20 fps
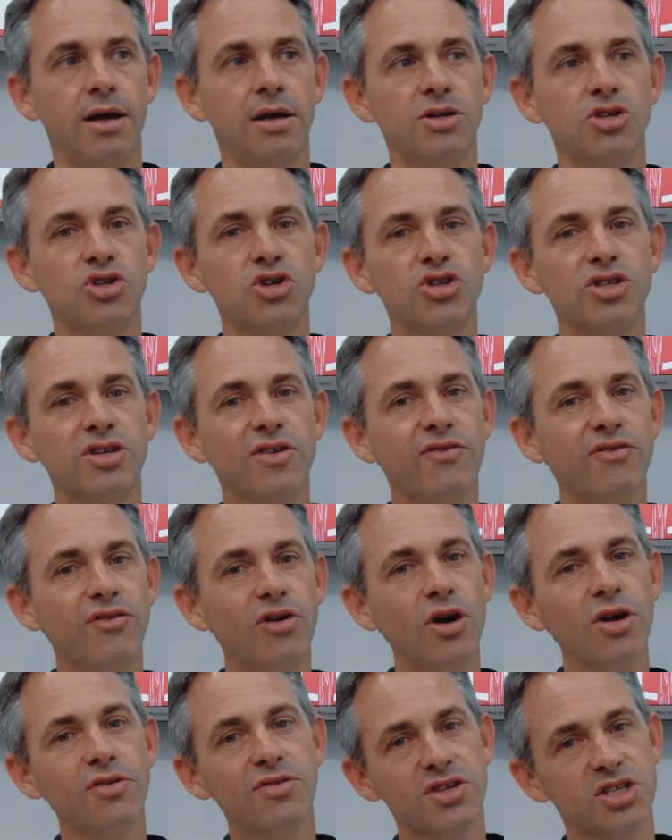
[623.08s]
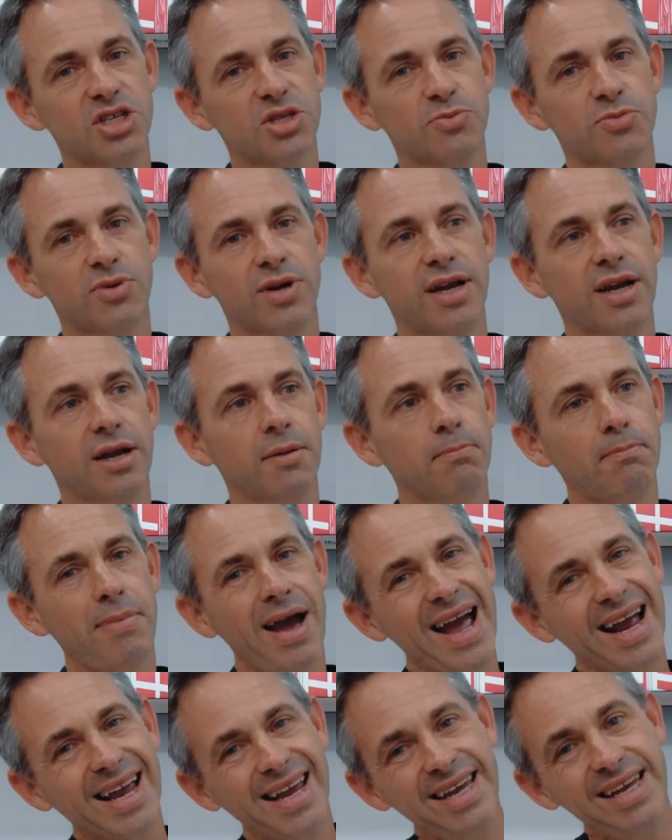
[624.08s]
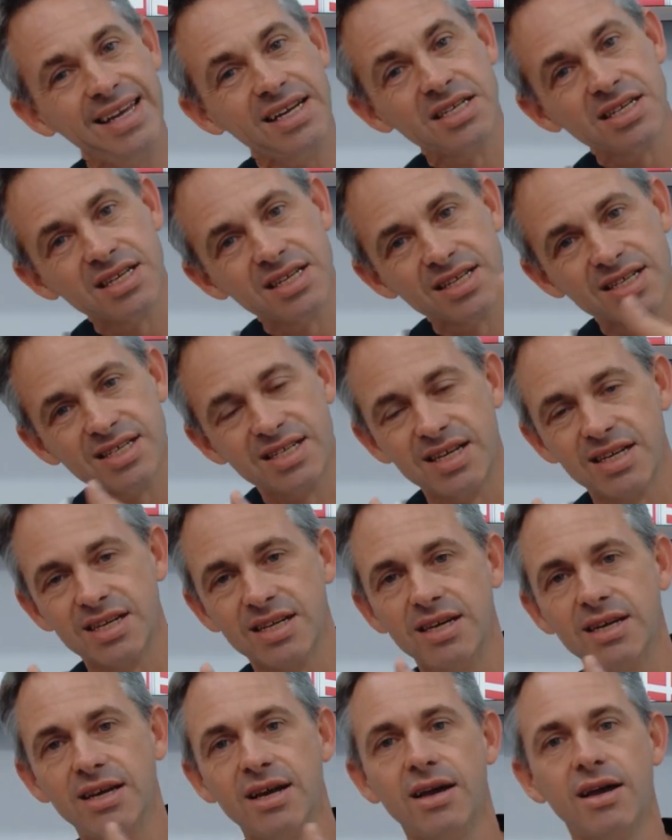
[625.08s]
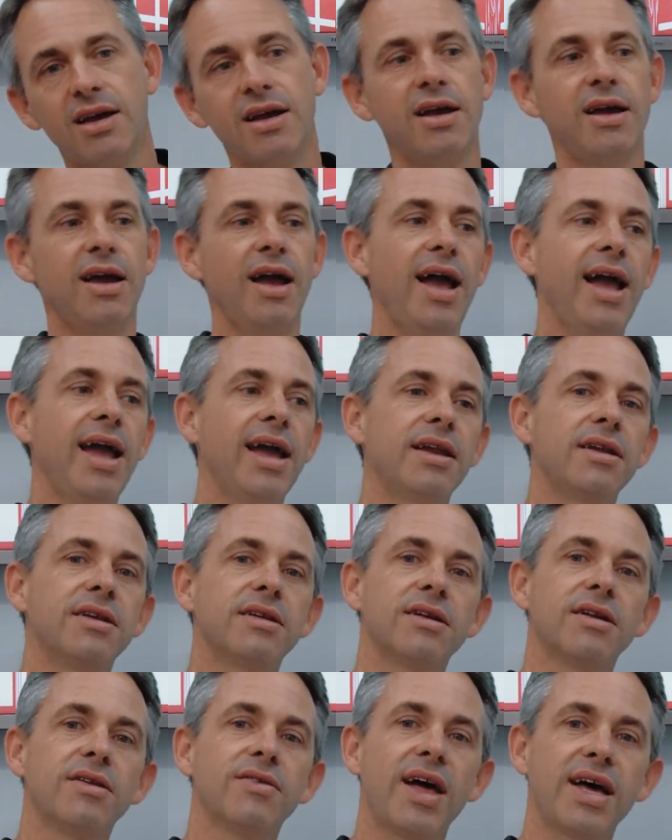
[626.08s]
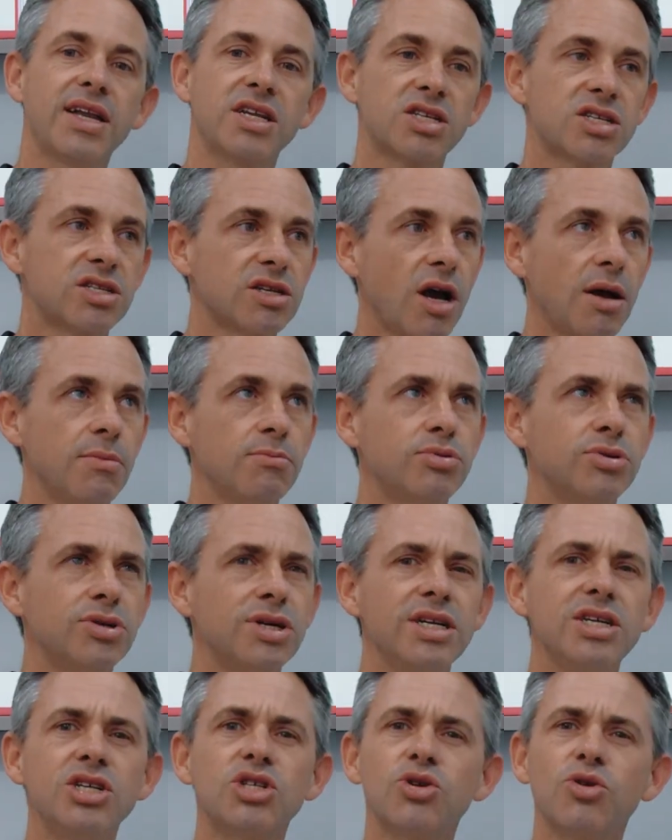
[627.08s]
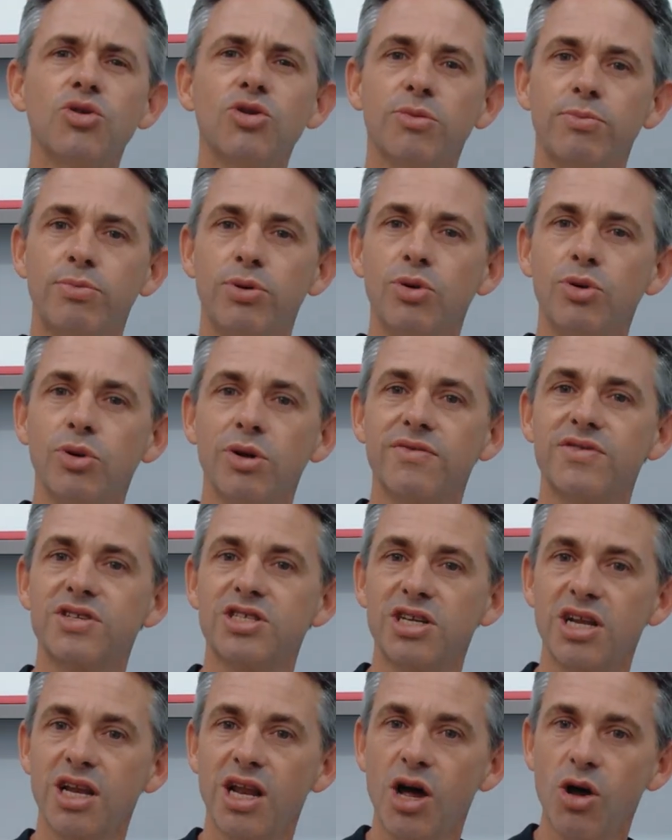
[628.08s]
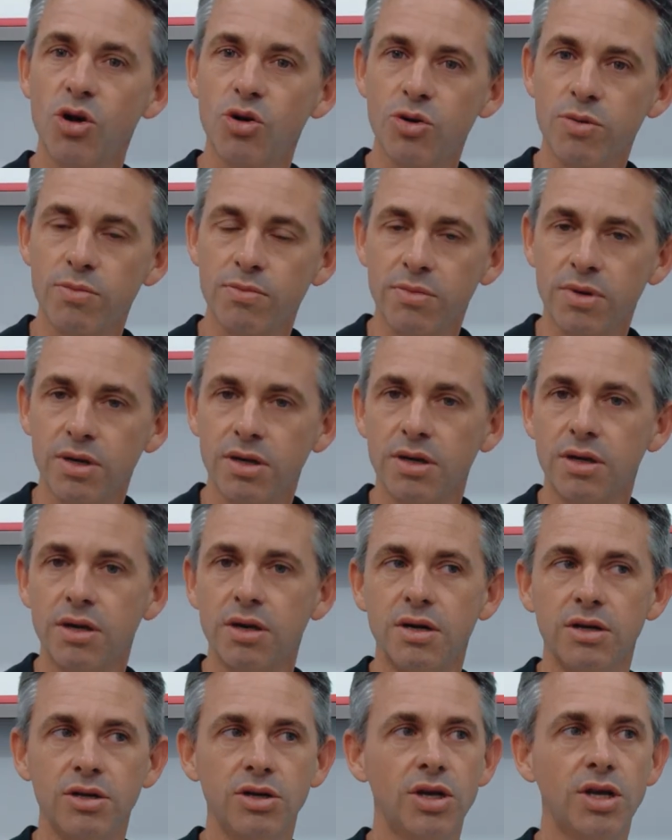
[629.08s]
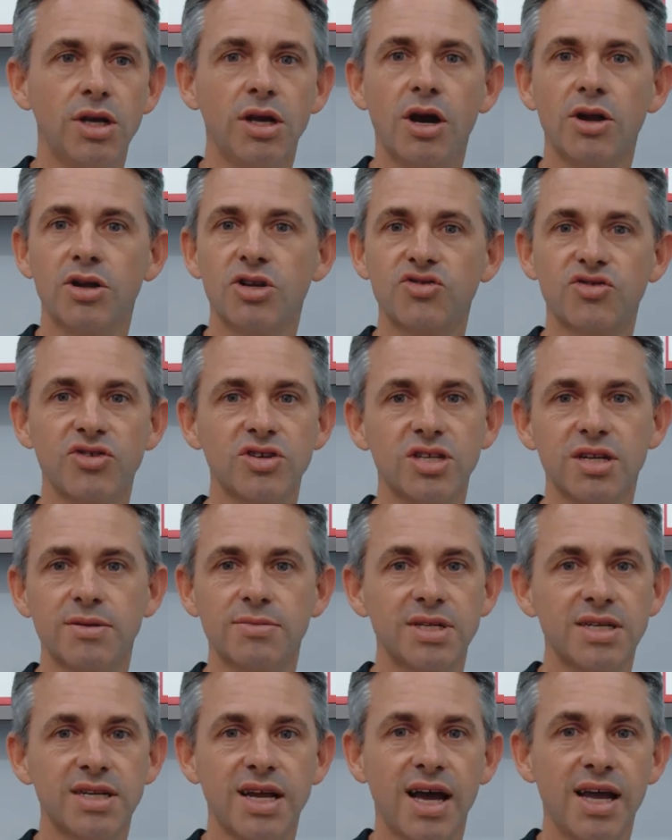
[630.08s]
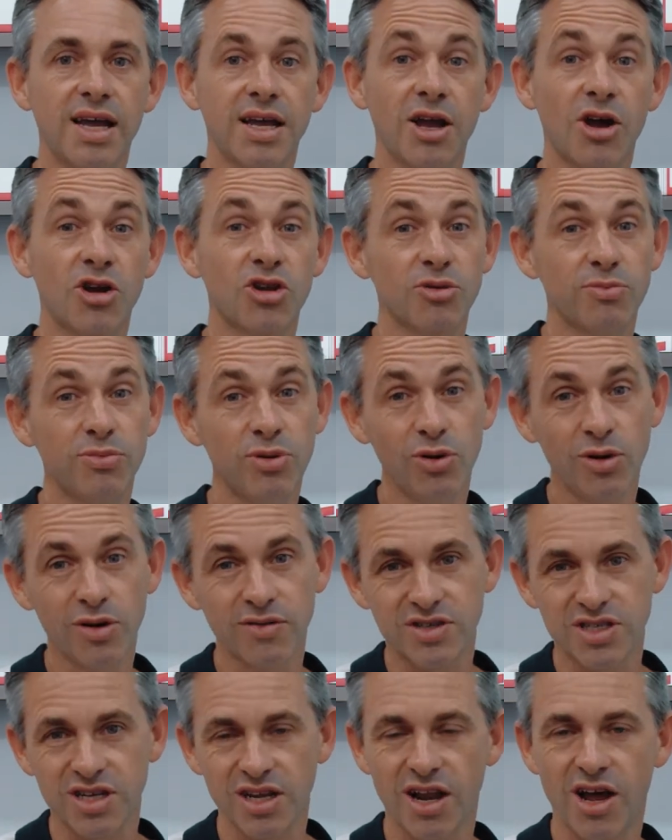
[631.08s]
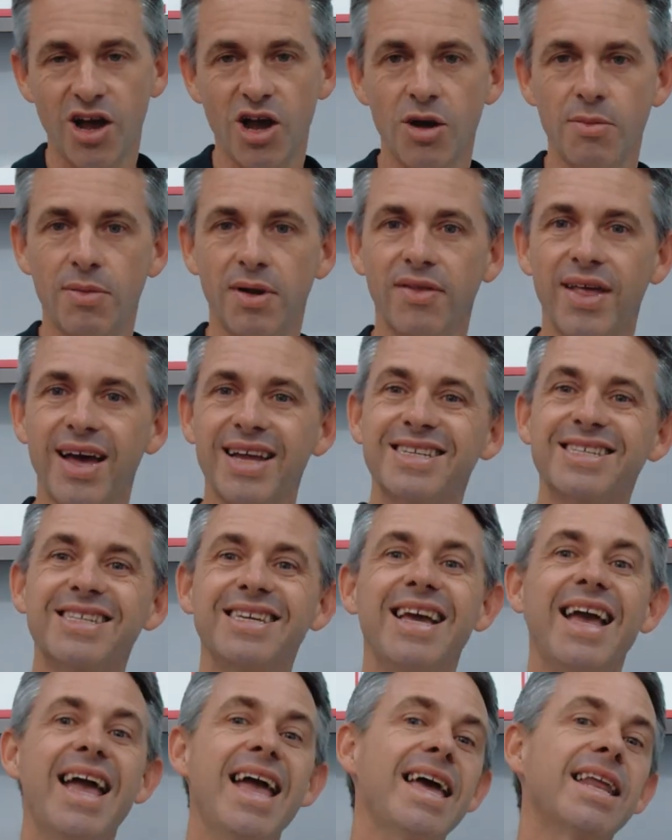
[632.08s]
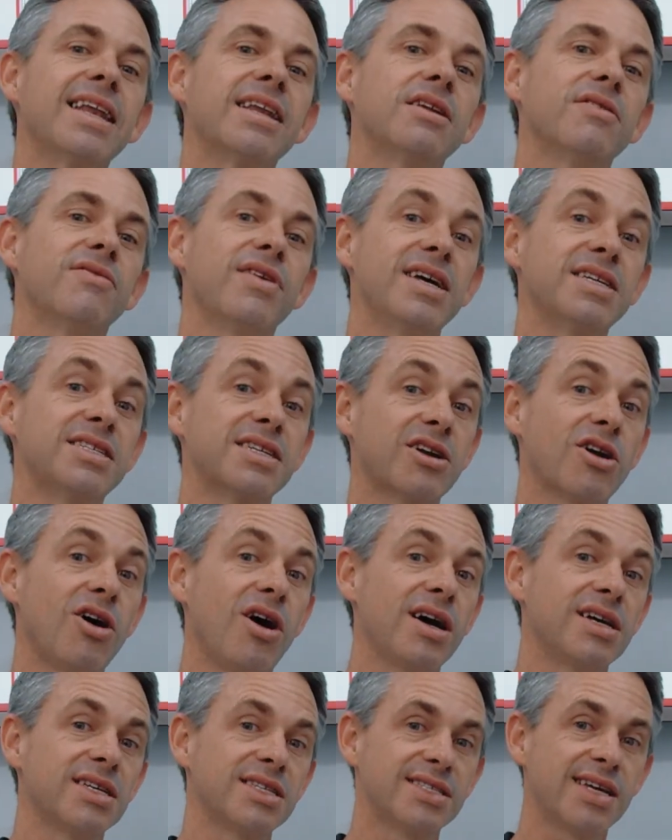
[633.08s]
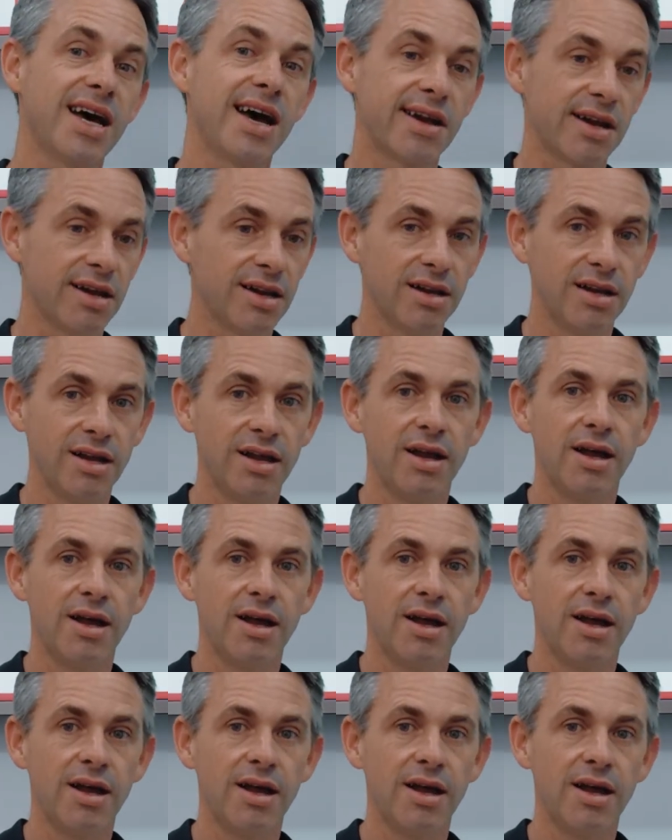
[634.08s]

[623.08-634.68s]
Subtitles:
to divert the spring back into the city, and that's, I'm pretty sure, the Pool of Siloam. You can go to Jerusalem today and go to the Pool of Siloam, and that's the end of Hezekiah's tunnel.